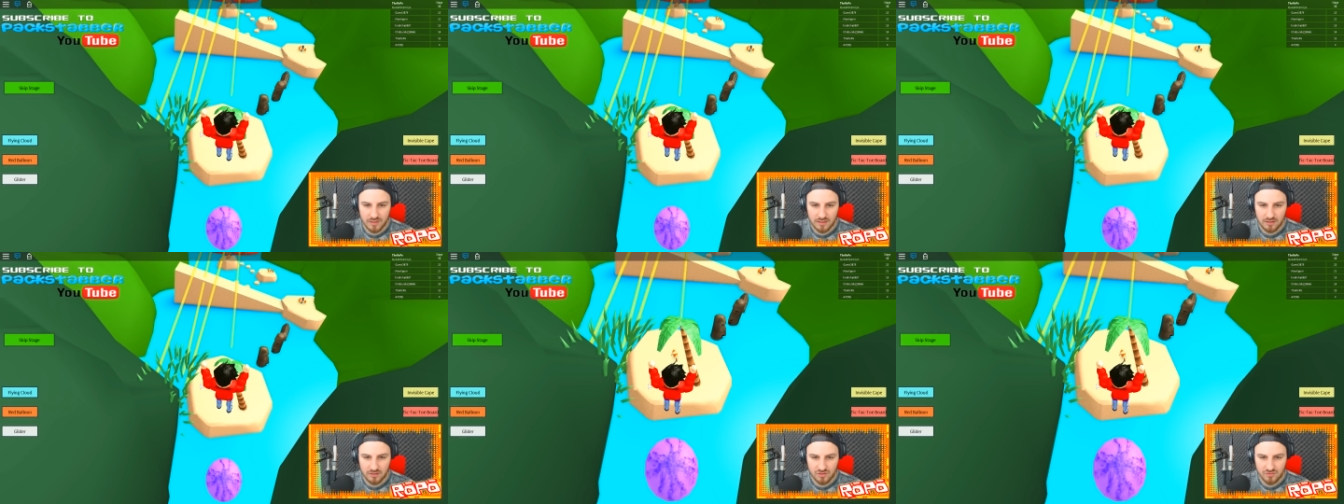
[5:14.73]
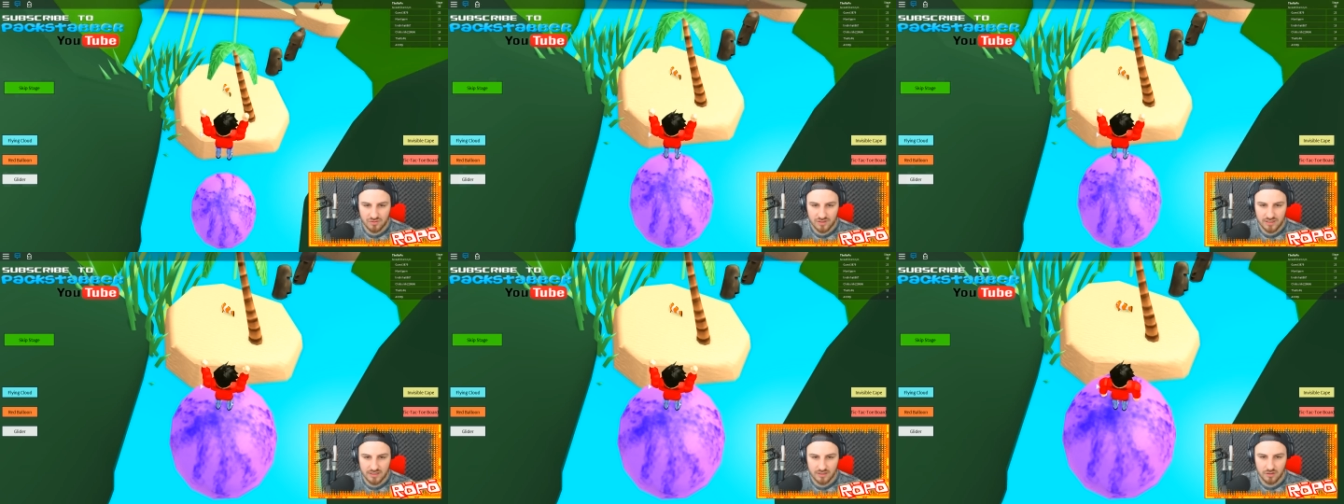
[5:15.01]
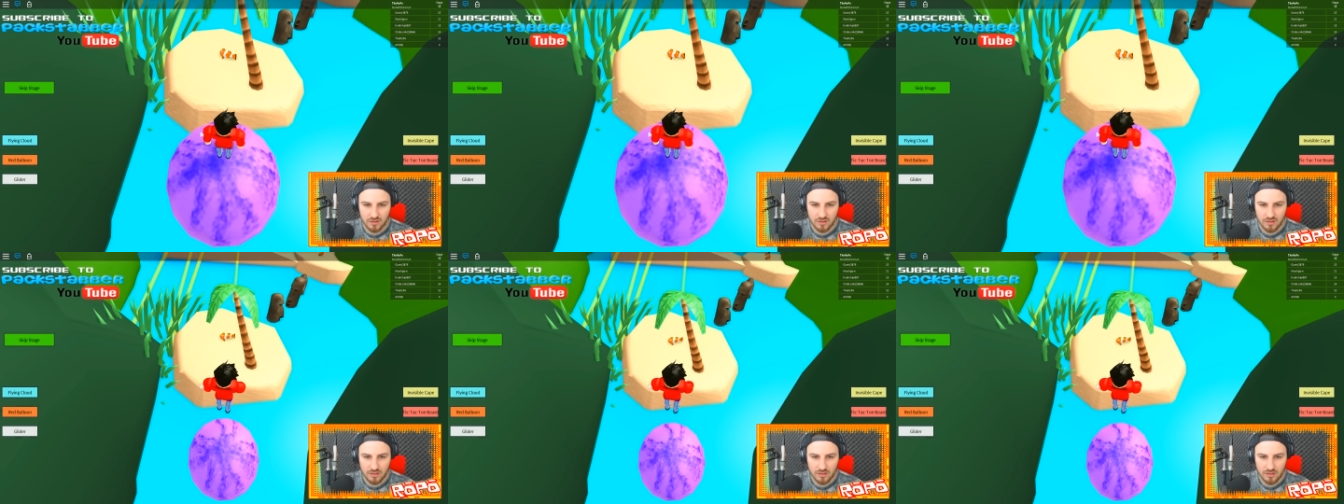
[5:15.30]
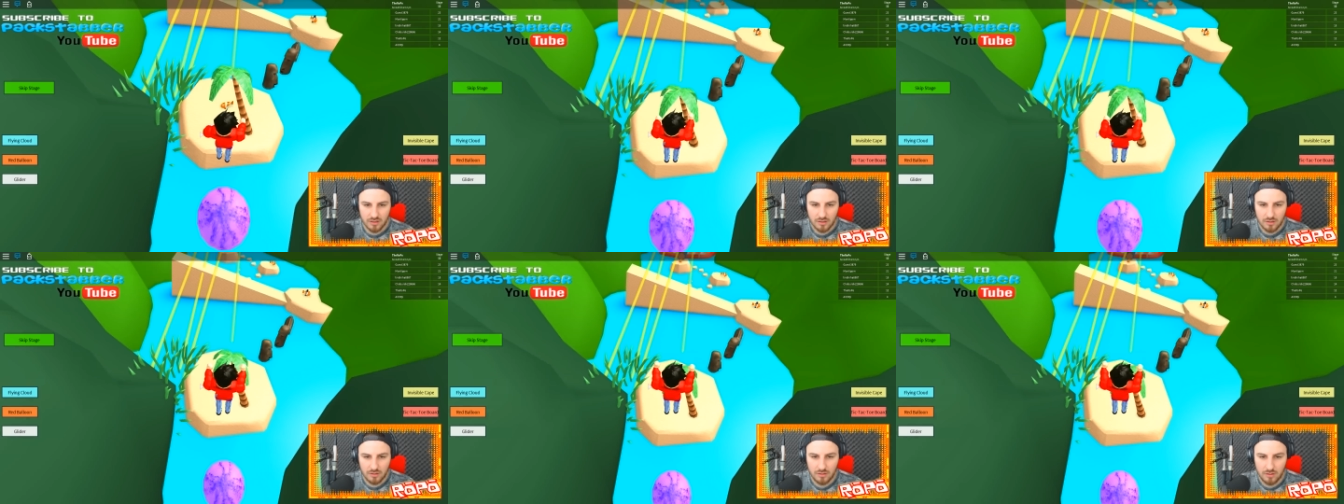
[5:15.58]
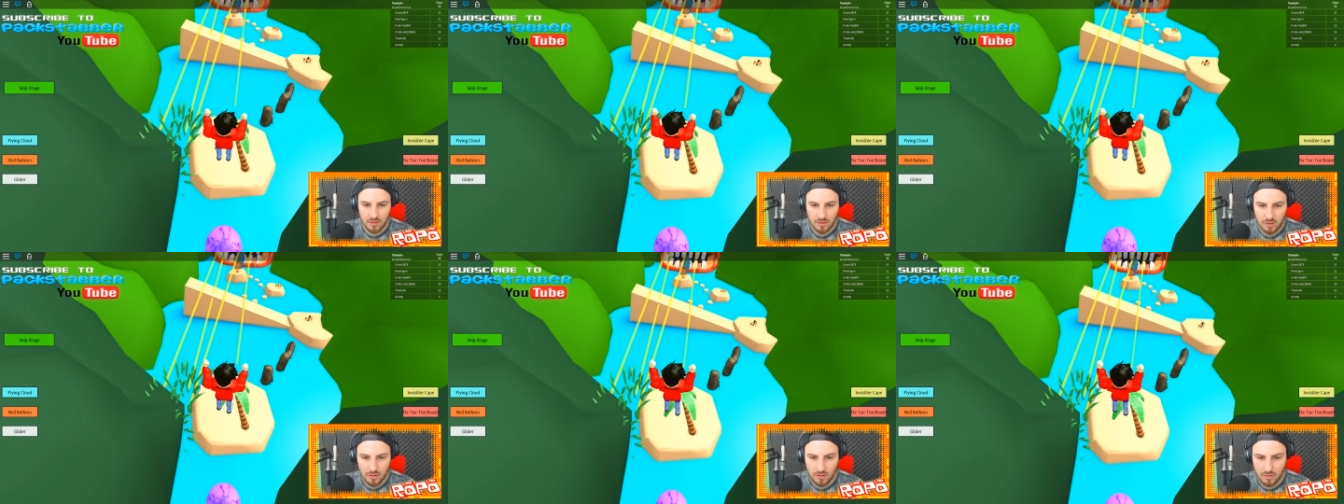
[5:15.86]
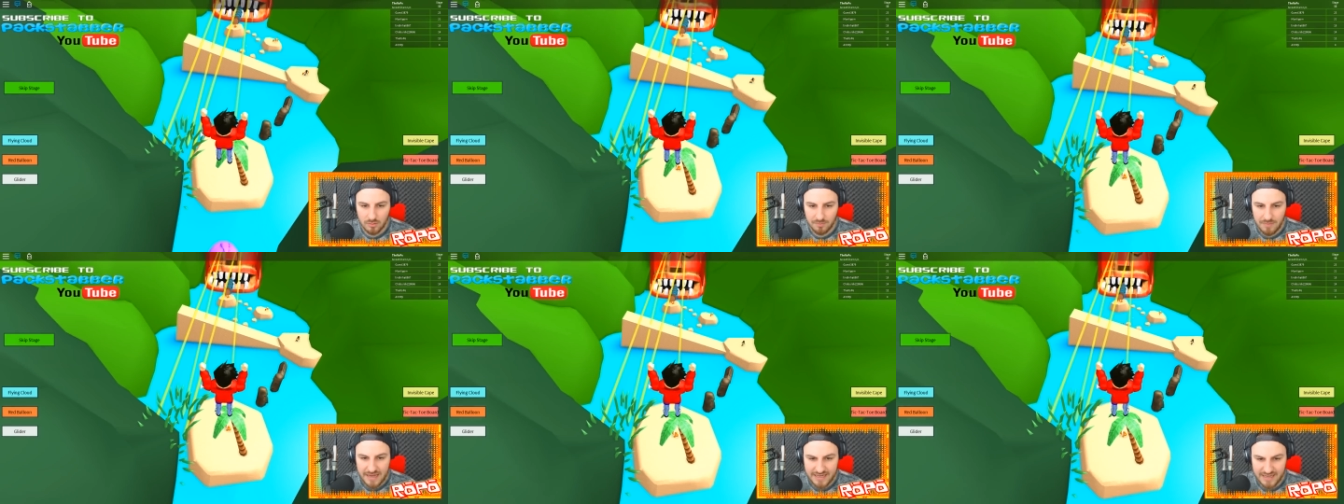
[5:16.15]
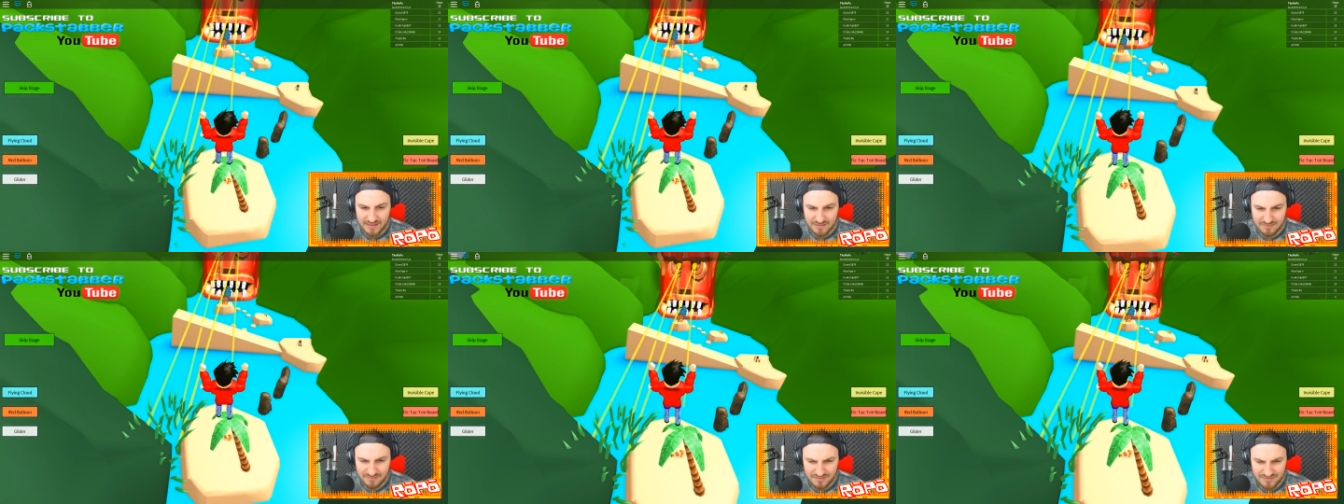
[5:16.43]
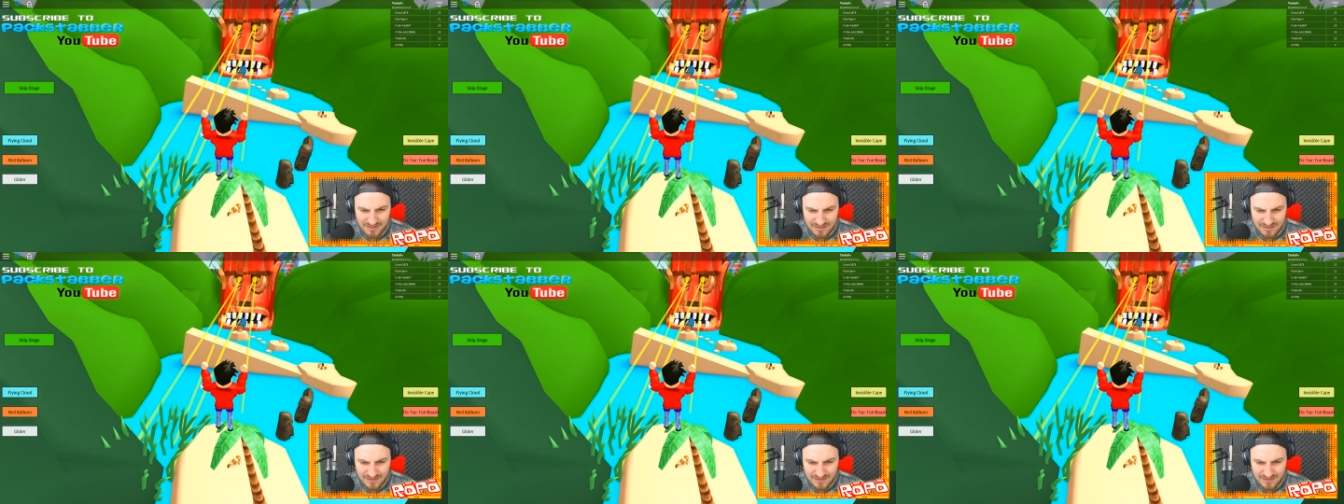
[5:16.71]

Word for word: It looks really good. Oh, make it.